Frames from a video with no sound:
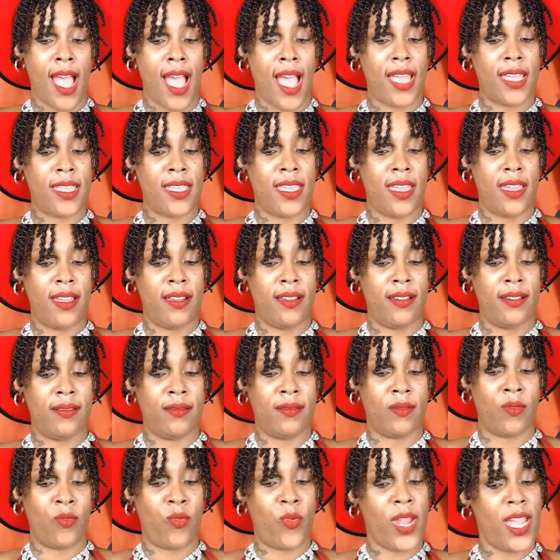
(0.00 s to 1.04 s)
I
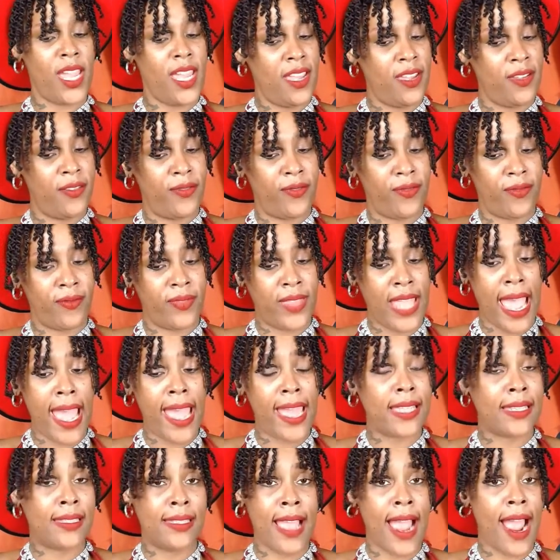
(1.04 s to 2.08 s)
yelled, "Reeve,
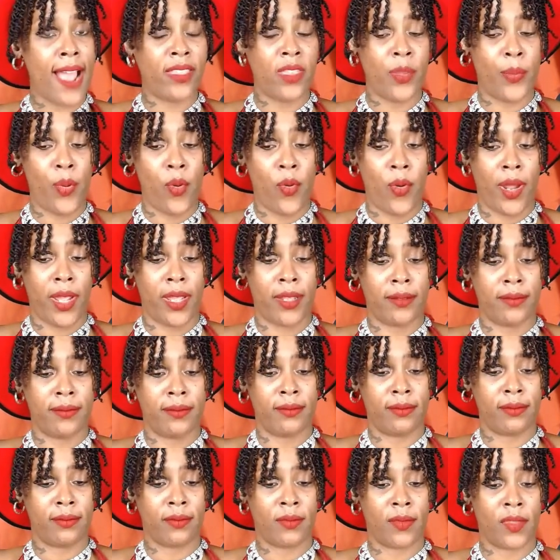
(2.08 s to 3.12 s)
that is not the point.
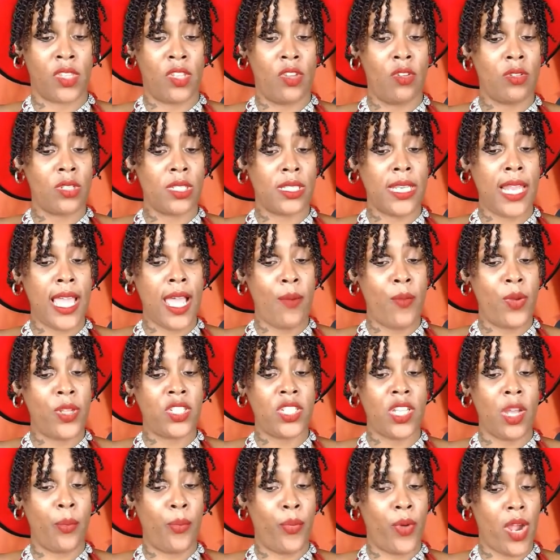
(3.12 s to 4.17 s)
You slept
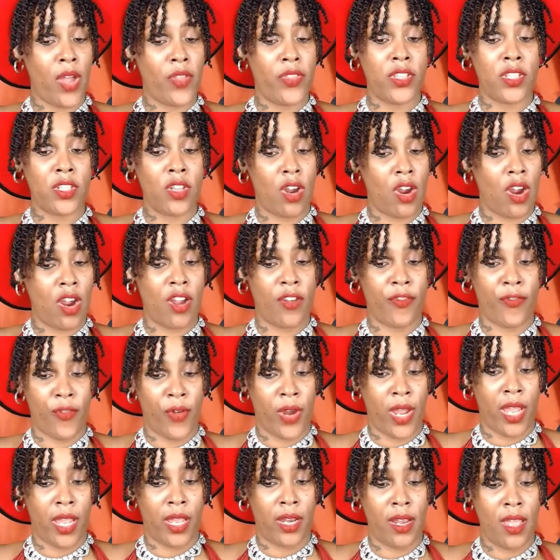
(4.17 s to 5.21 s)
with your brother's
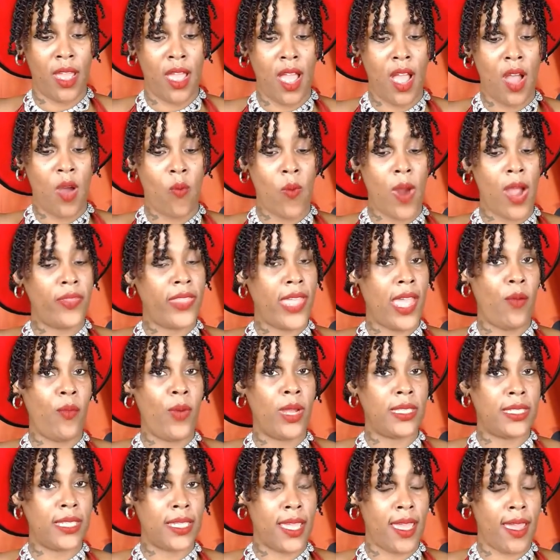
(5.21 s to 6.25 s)
girlfriend while they
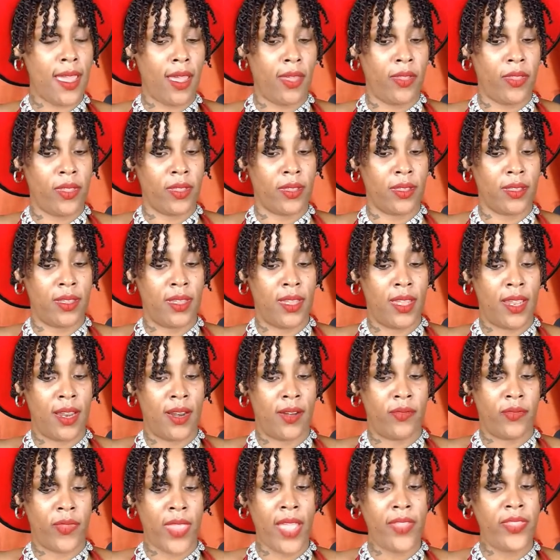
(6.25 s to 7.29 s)
were together,
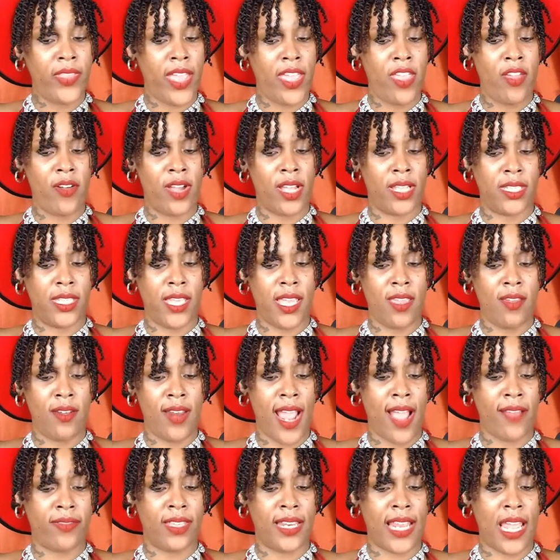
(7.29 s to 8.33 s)
and then you continued
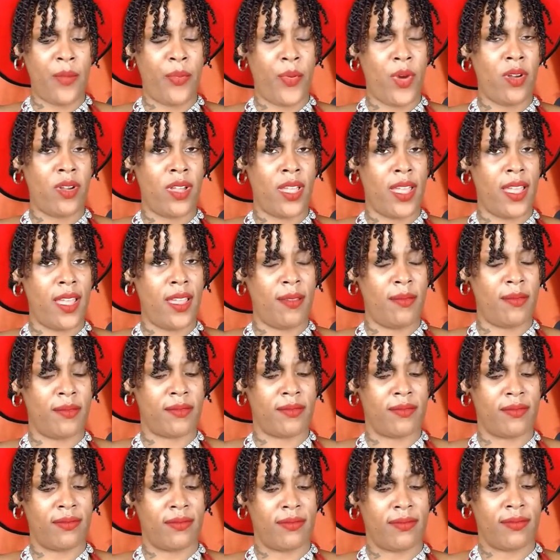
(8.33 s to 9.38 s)
after they broke up?
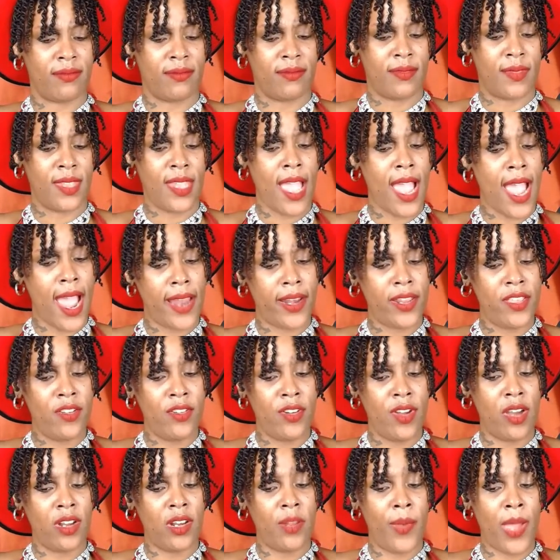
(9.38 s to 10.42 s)
How do
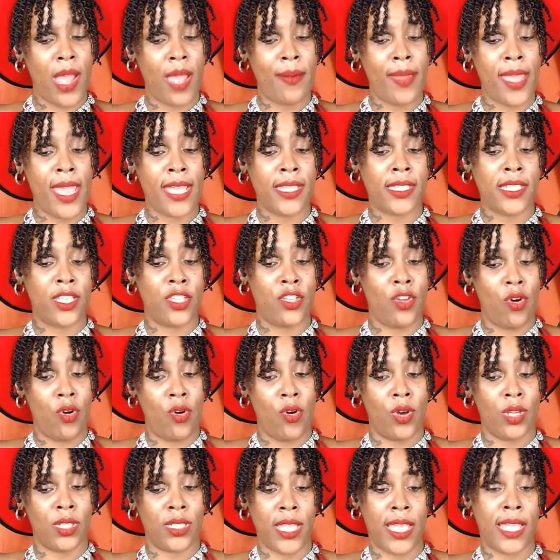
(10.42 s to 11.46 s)
you know the baby isn't
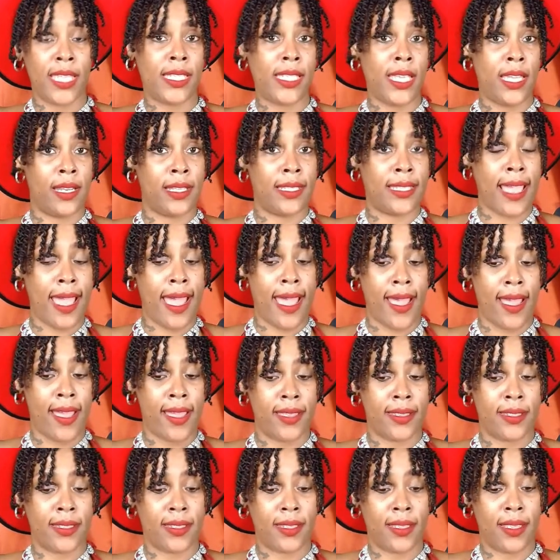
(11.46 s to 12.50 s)
yours instead of
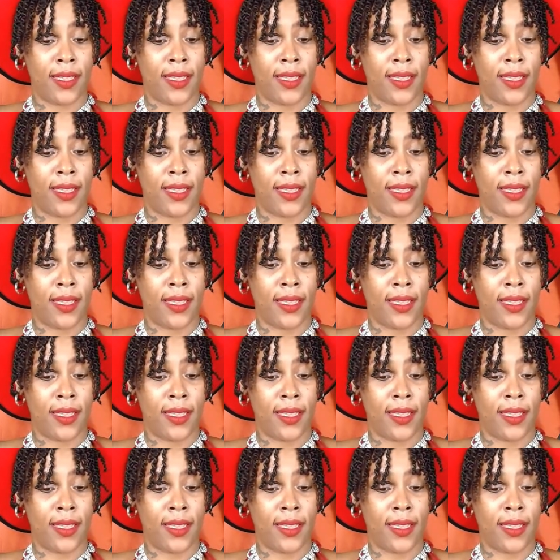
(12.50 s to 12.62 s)
Ty's?"